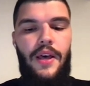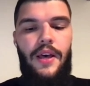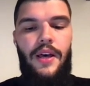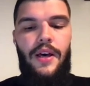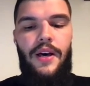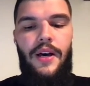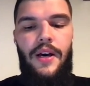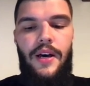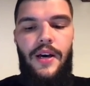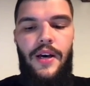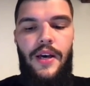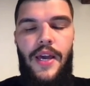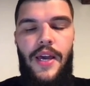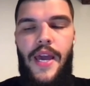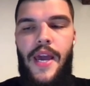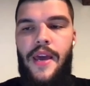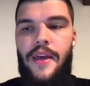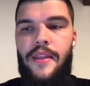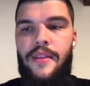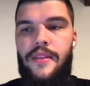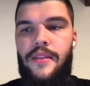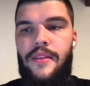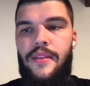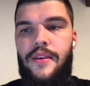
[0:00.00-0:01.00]

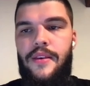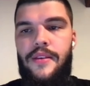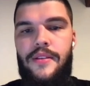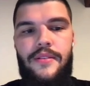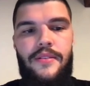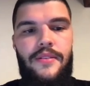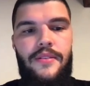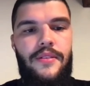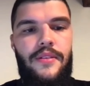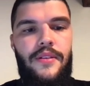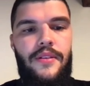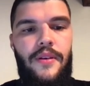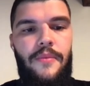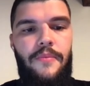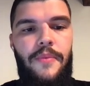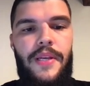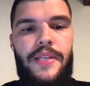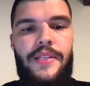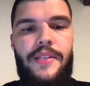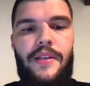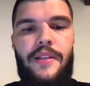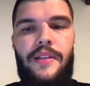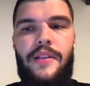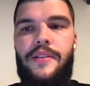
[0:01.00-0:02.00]
and it's
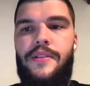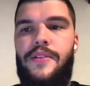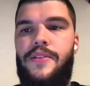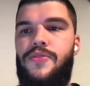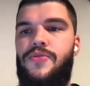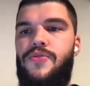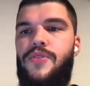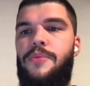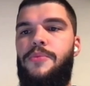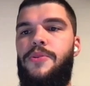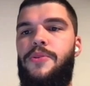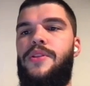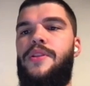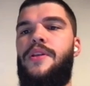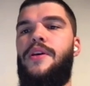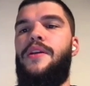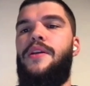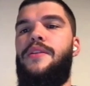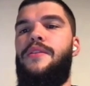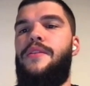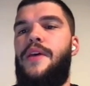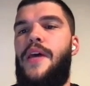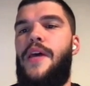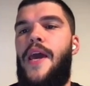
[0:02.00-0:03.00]
basically
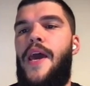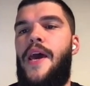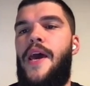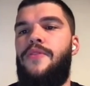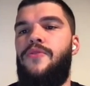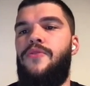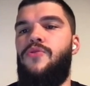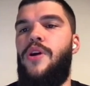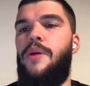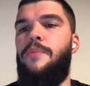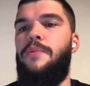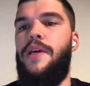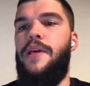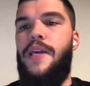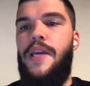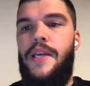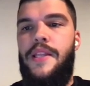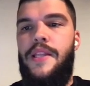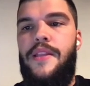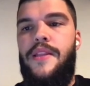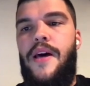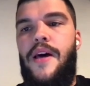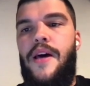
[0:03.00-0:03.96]
distributed and replicated